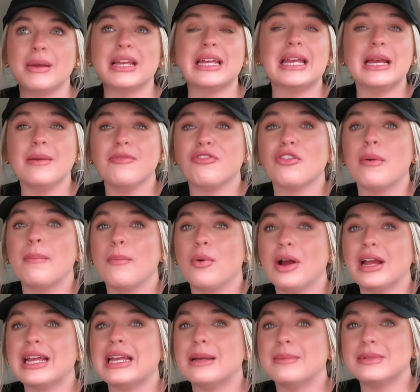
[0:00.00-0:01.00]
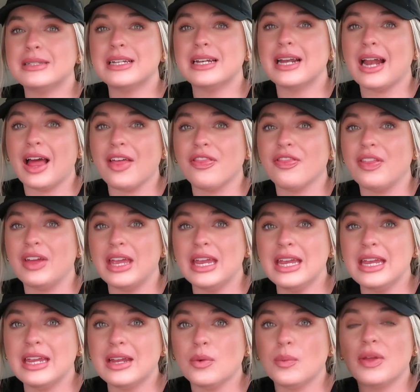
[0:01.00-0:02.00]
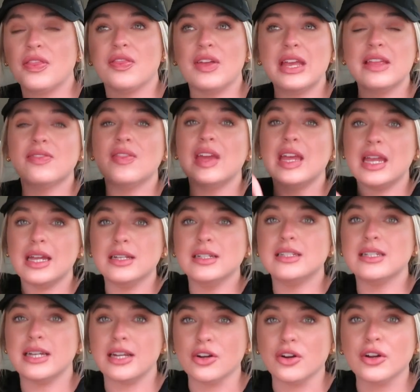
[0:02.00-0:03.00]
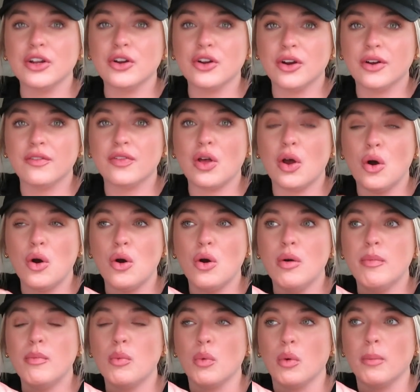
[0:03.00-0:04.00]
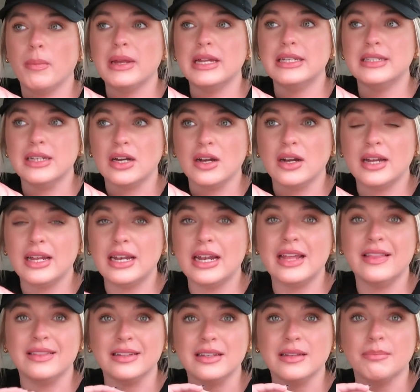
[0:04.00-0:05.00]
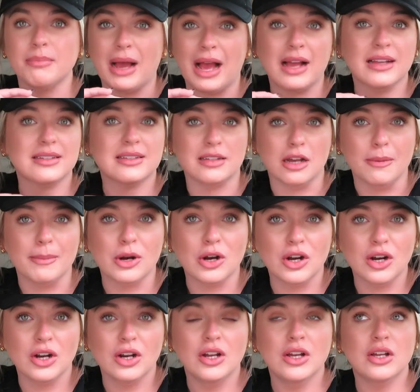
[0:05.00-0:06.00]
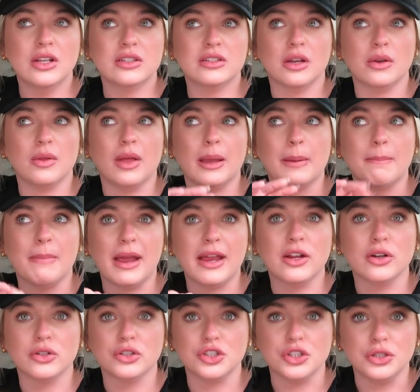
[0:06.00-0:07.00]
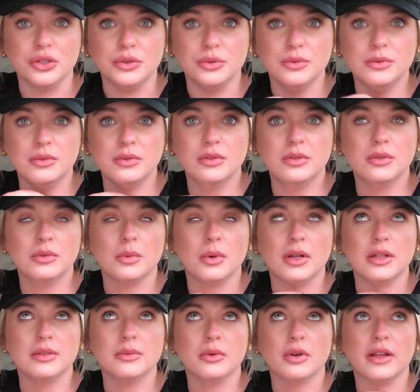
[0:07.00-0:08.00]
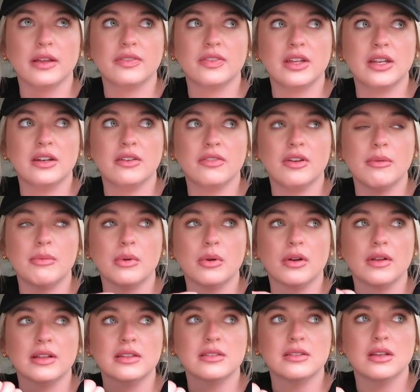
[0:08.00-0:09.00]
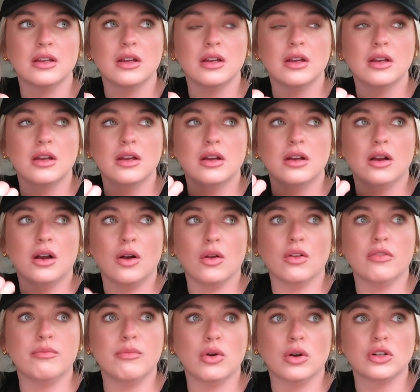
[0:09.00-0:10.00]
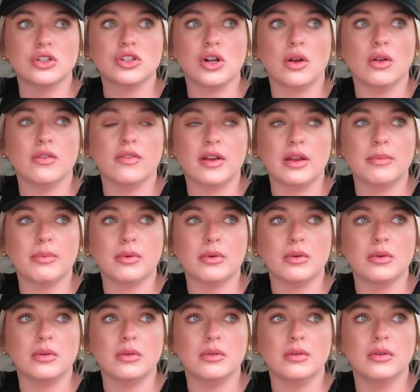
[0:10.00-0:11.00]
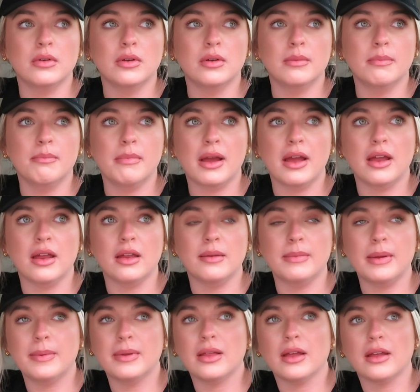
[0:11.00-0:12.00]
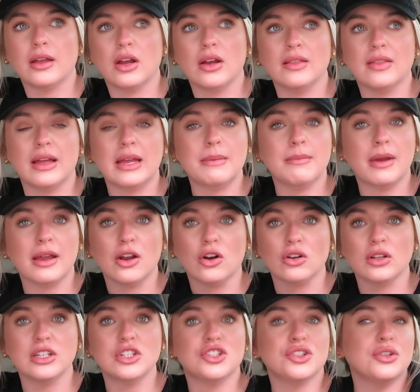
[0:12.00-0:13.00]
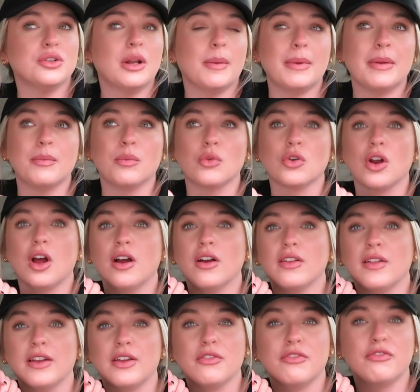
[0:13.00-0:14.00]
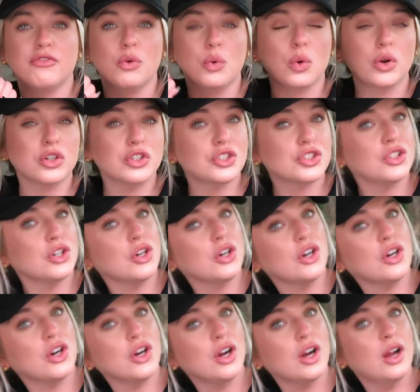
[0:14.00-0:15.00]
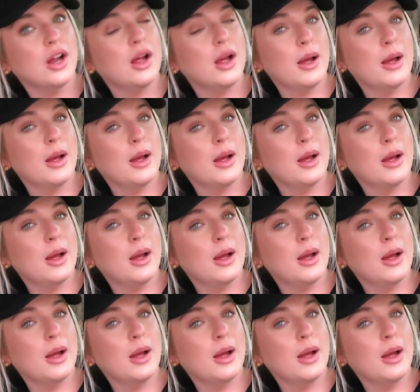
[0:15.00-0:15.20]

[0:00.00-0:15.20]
get from what Gibson and I think, we think the interior of the home will be done by summer. So like May or June, or like the end of February, it's all of March, all of April, May, maybe like late May, early June. I mean, we're not like for sure,